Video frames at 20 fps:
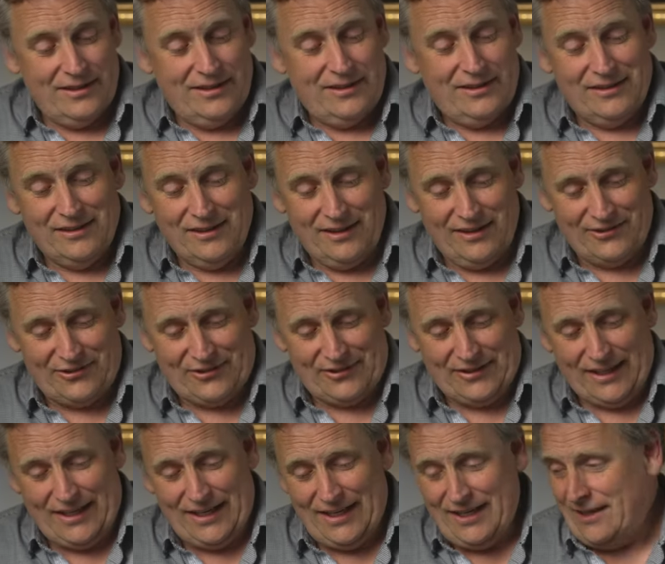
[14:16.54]

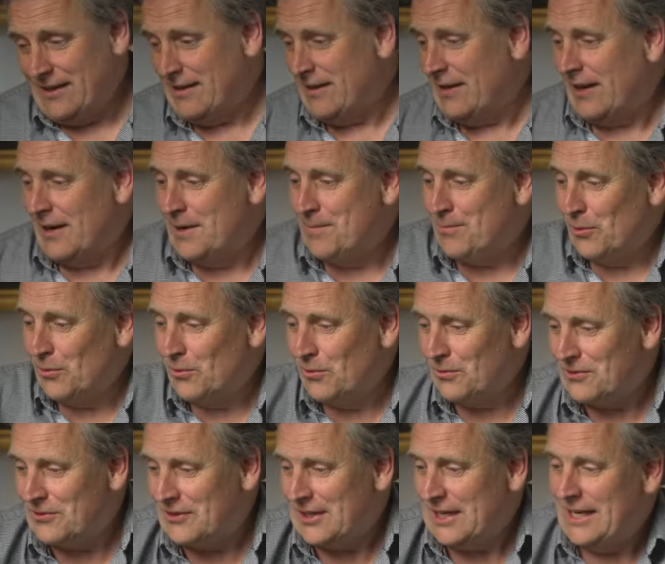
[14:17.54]
Lastly, I
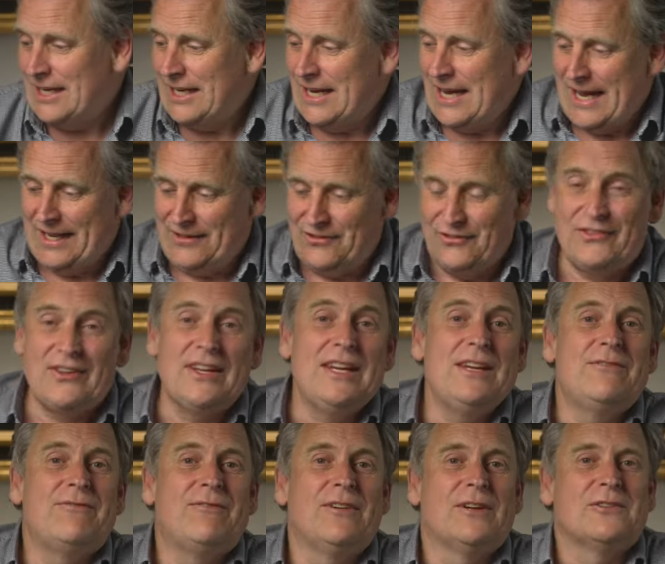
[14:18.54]
bought the
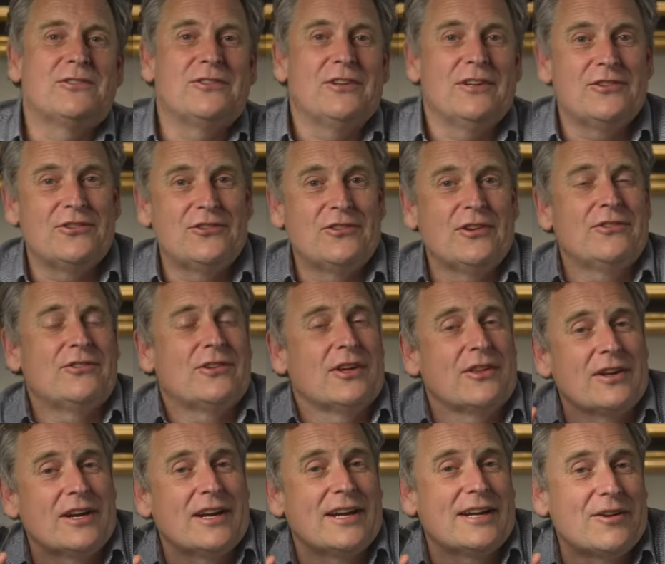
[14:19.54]
ND filters so
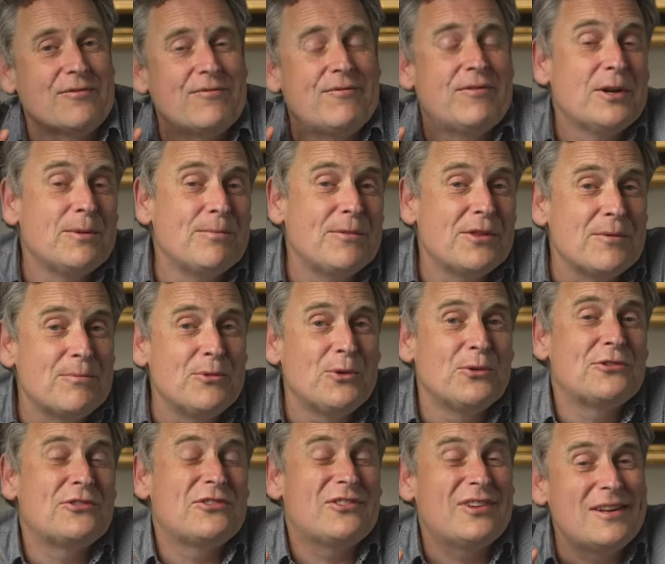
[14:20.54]
that I could film at the more
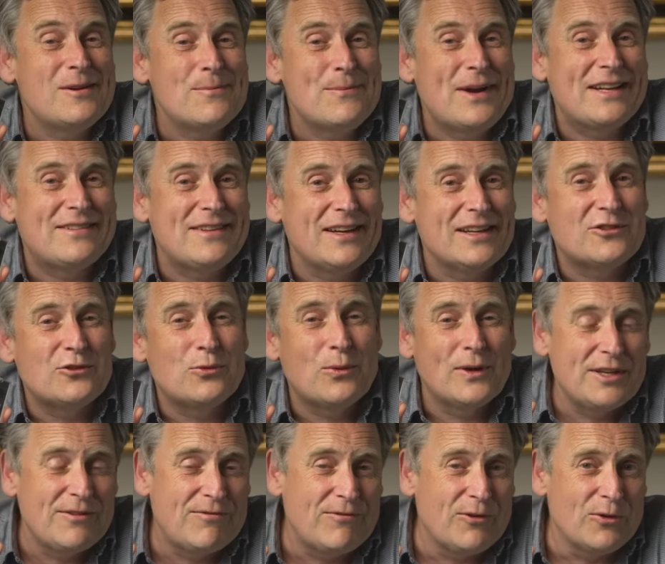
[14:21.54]
cinematic
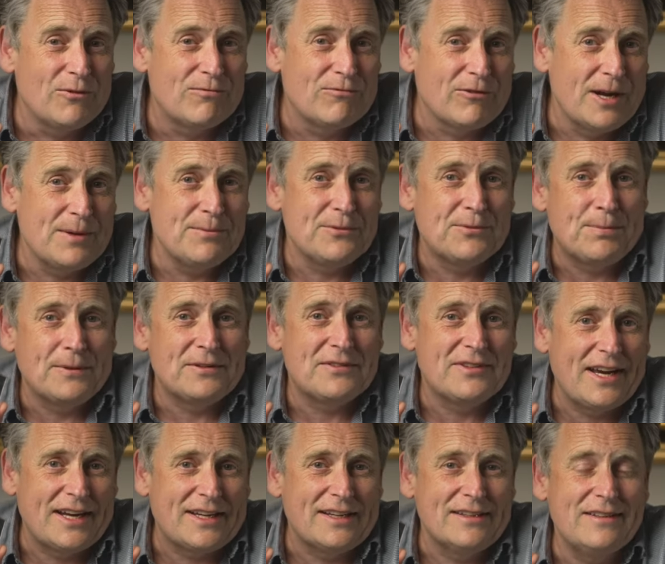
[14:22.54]
24 frames per
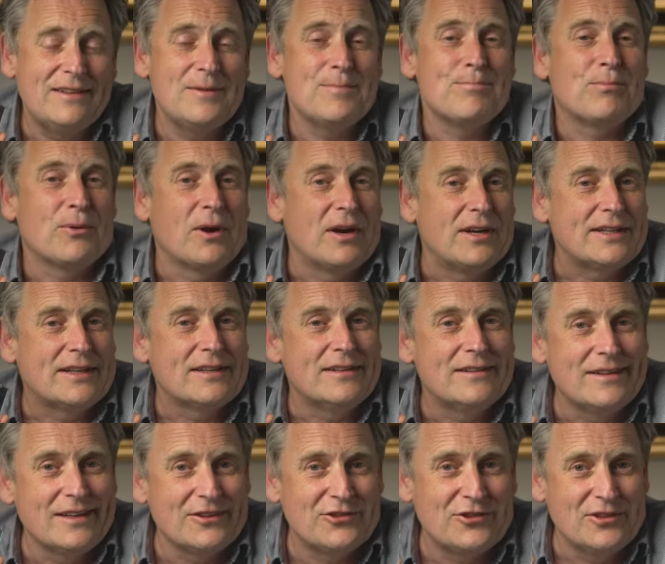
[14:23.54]
second in bright
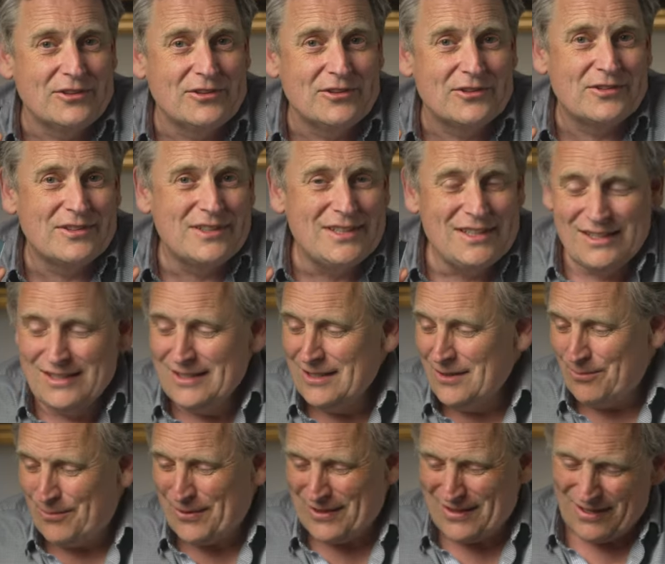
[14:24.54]
conditions.
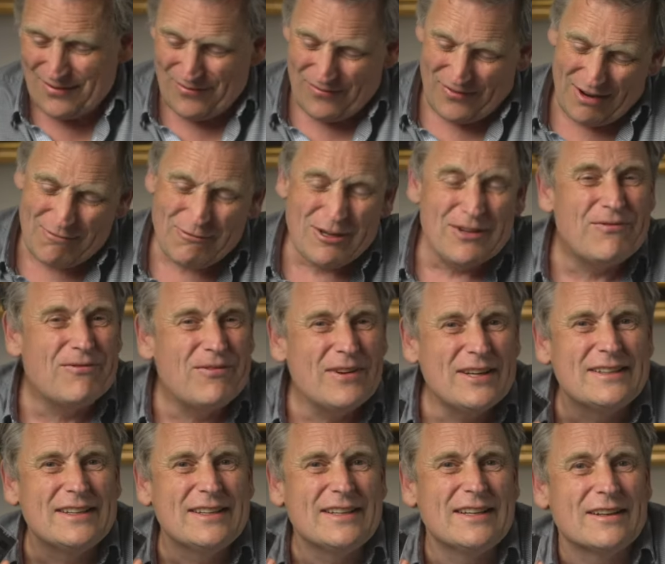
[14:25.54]
But they're very
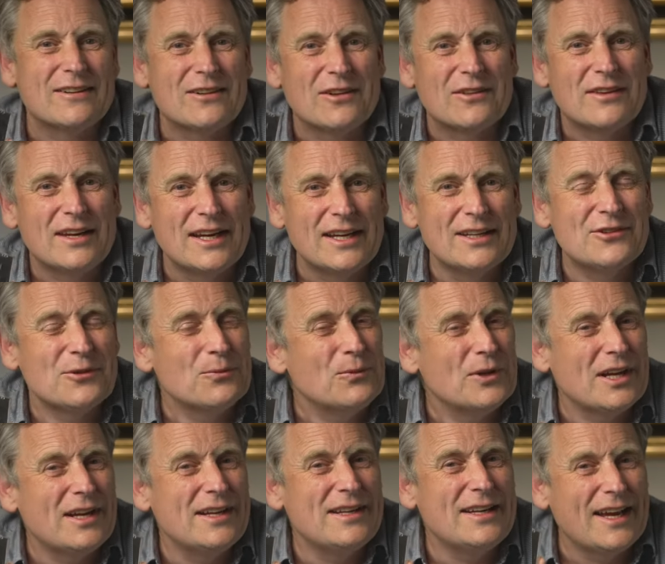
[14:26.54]
fiddly little things, and
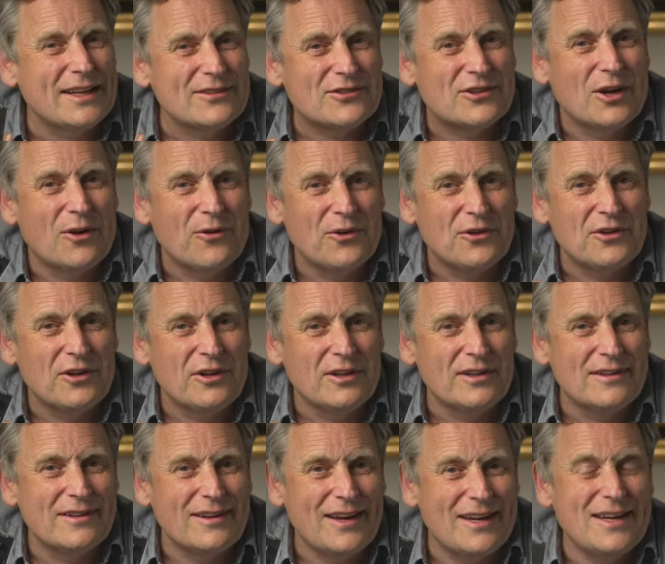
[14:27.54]
when I next go on
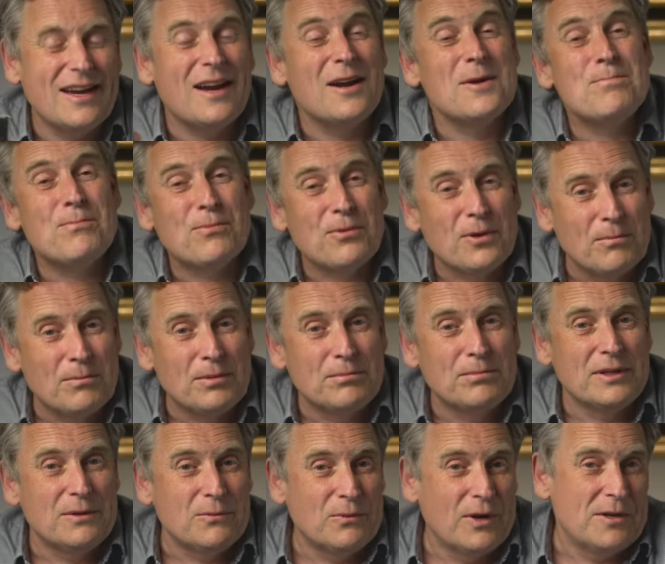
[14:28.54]
holiday, I
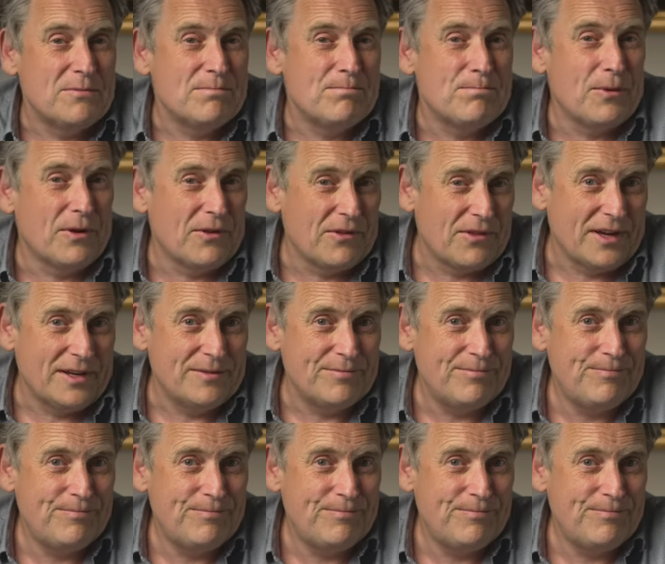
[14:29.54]
probably won't bother.